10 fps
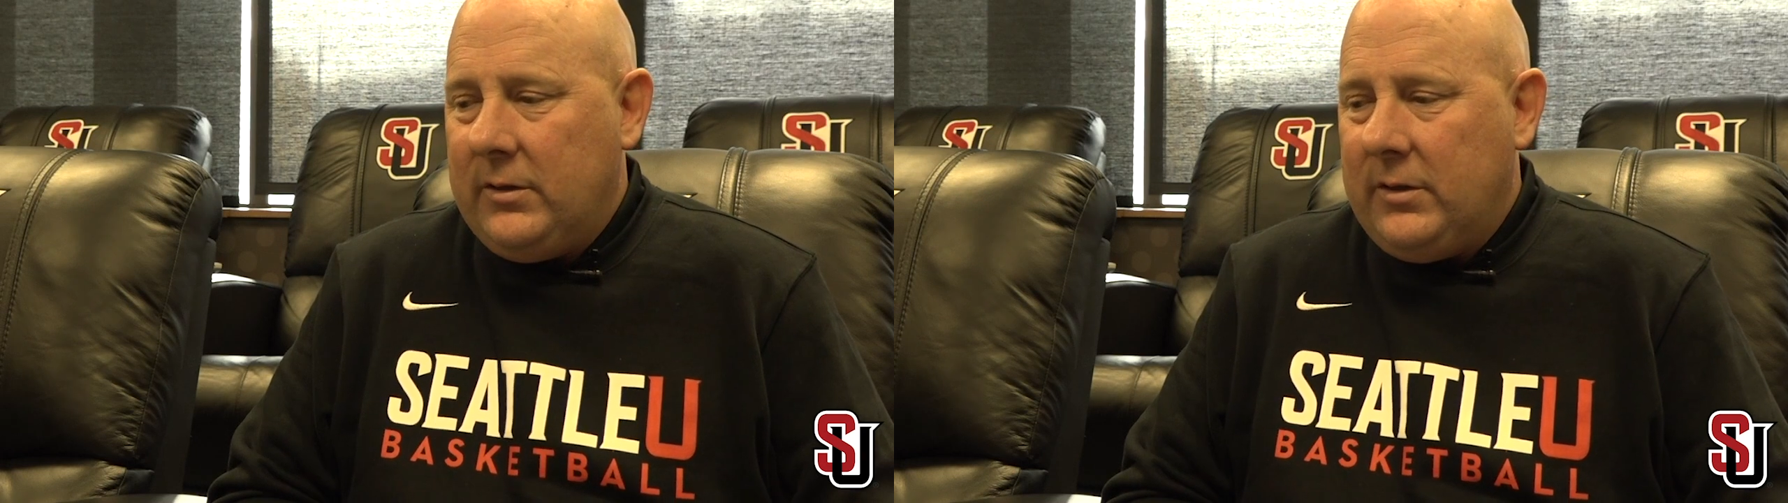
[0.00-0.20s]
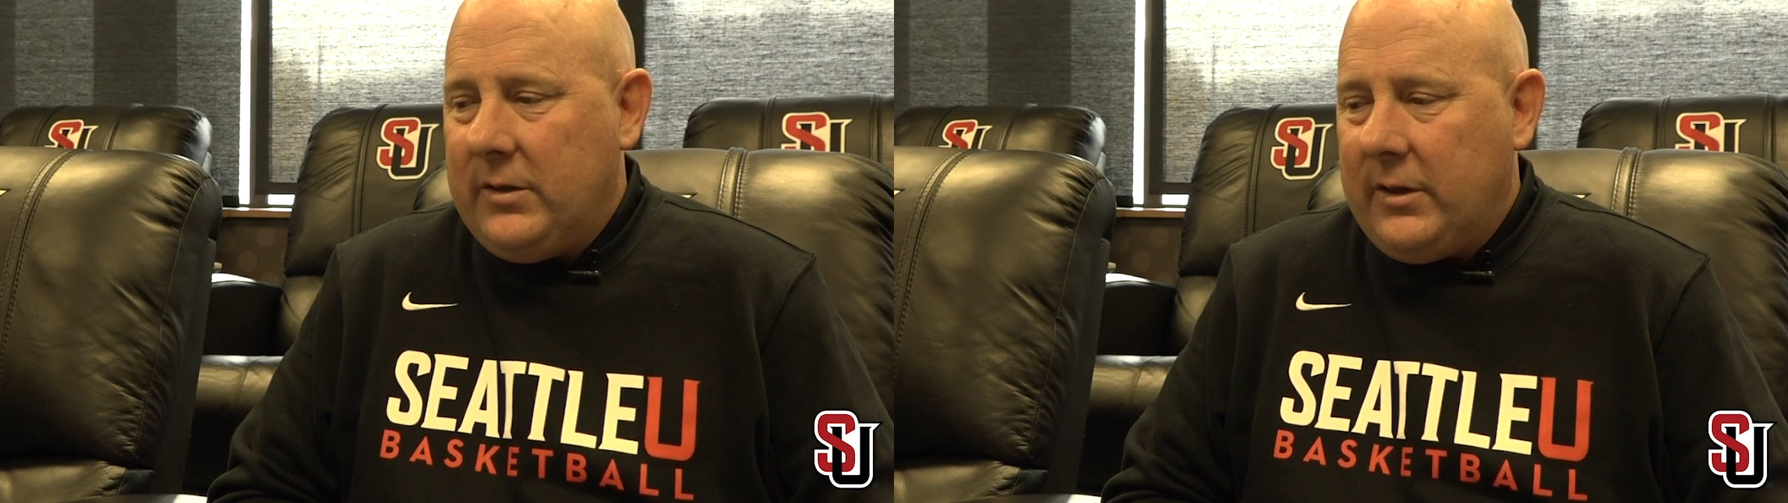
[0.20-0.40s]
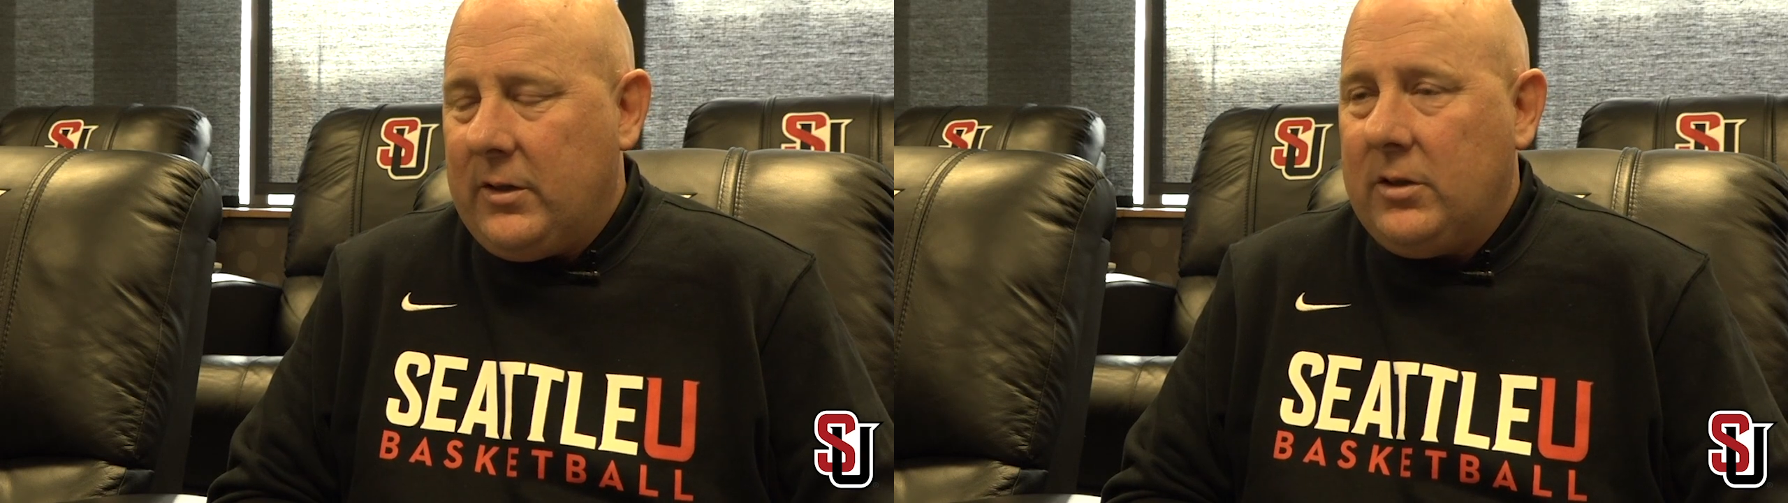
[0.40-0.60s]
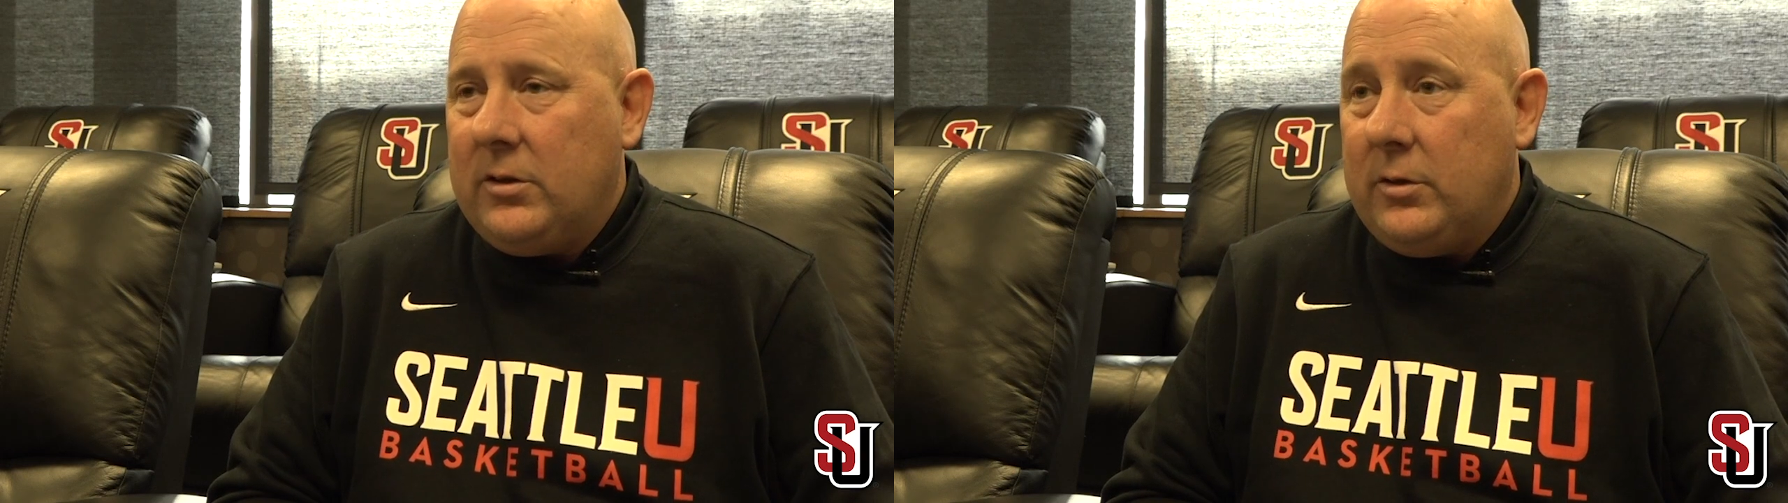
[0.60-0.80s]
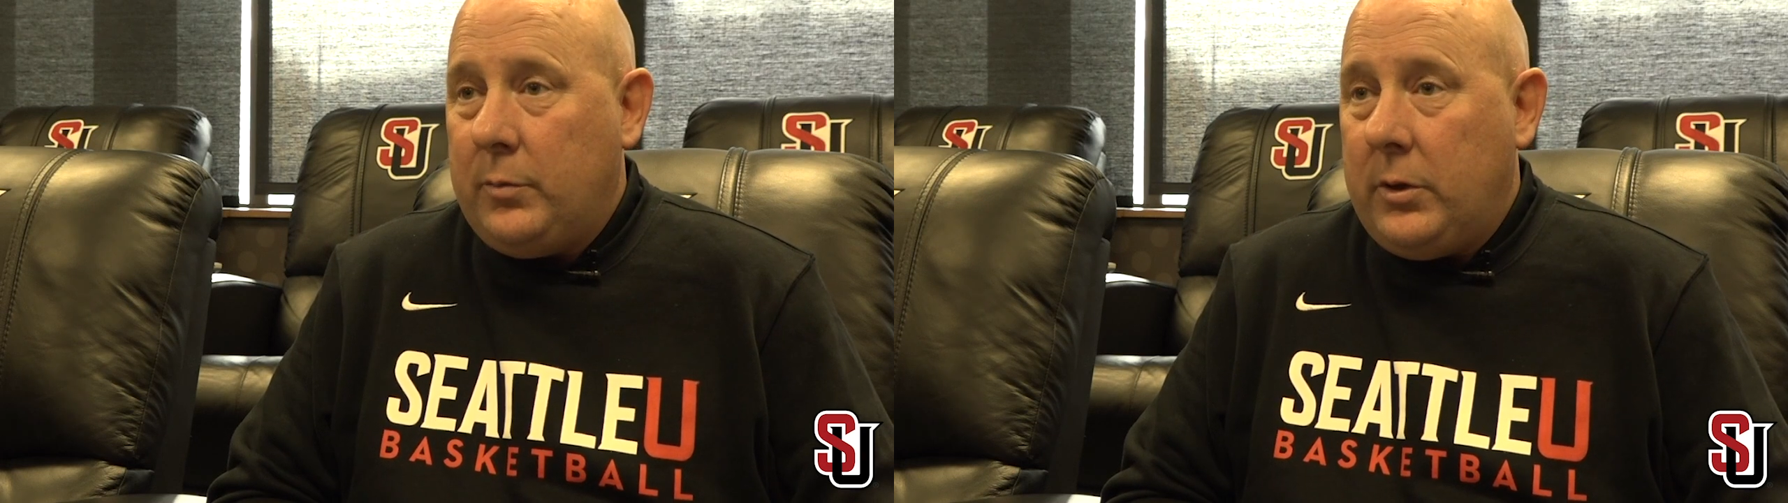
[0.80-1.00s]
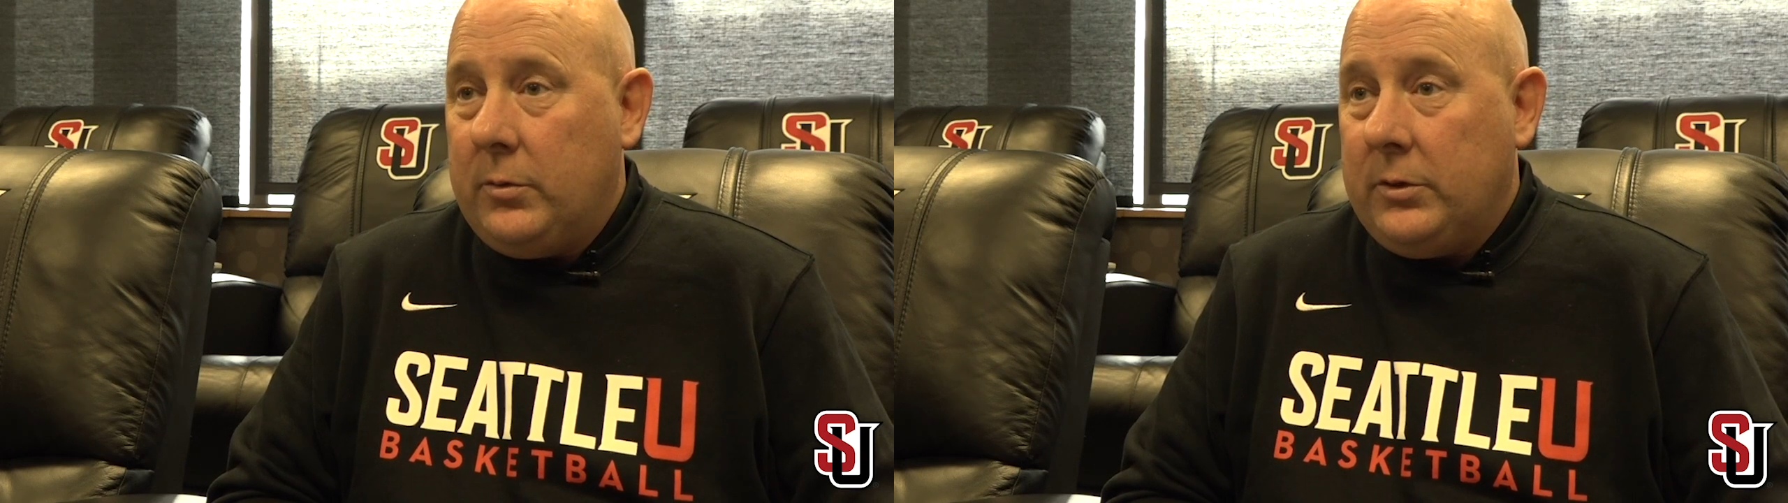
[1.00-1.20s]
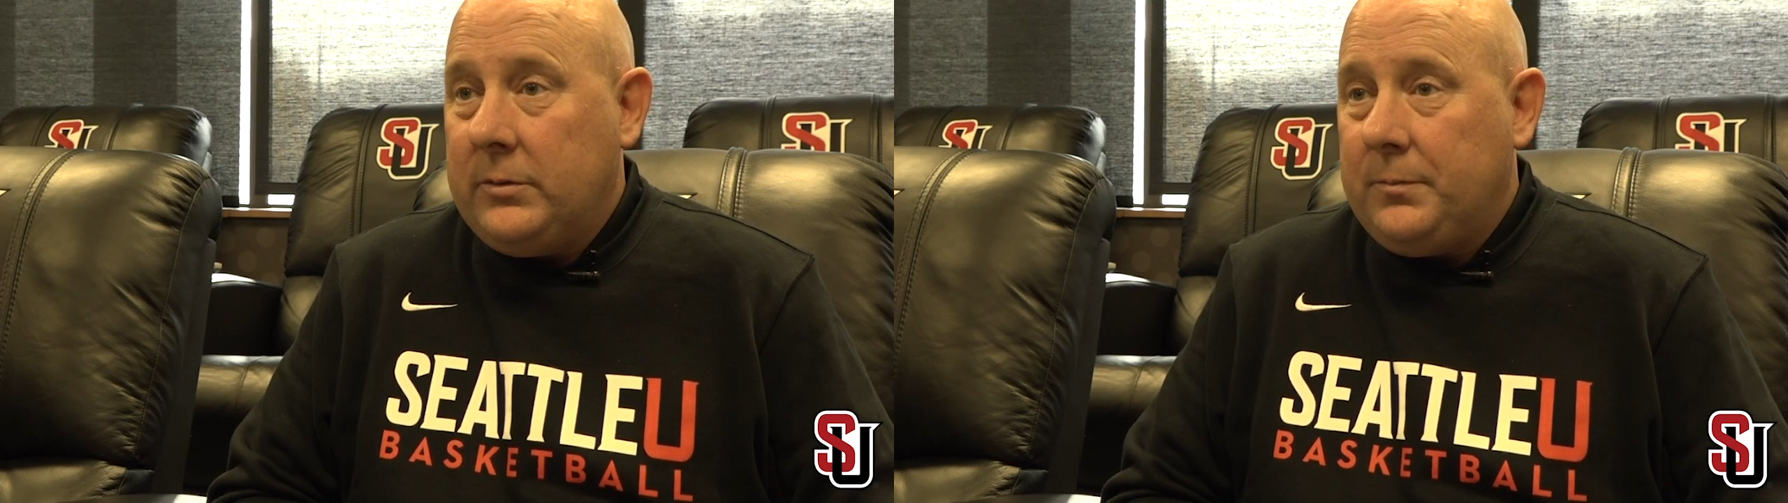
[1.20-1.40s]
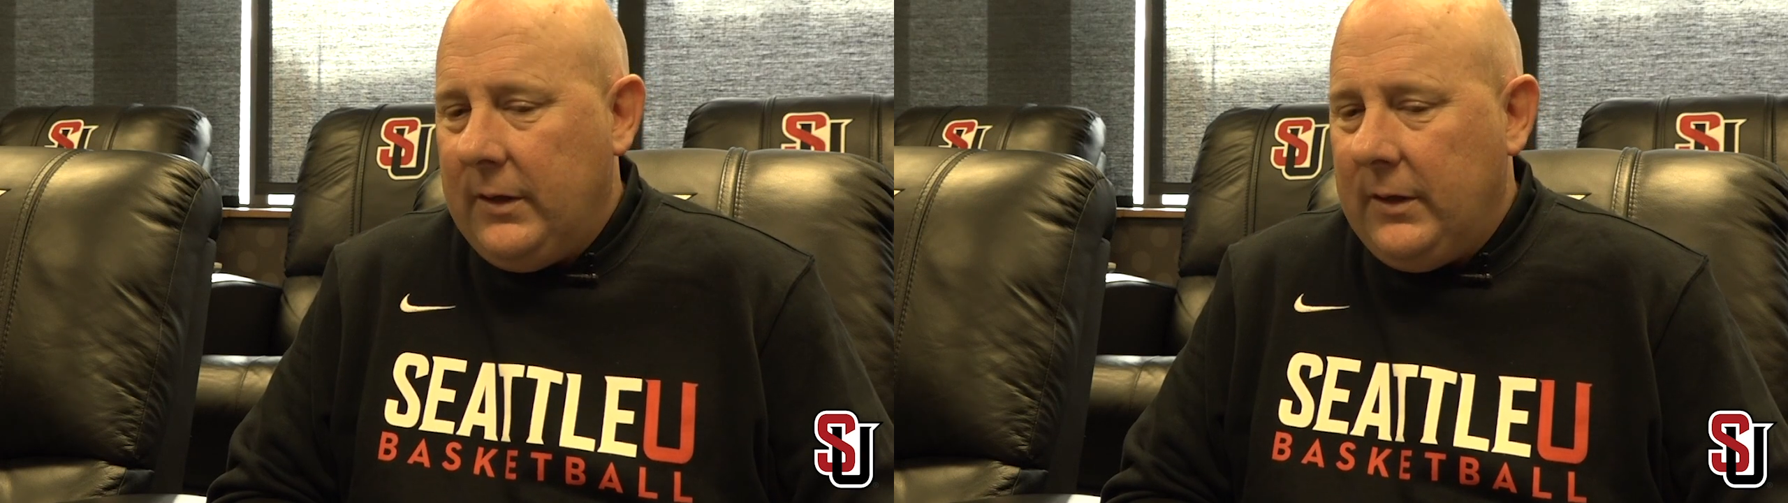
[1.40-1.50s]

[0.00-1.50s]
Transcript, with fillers: to take on an opponent,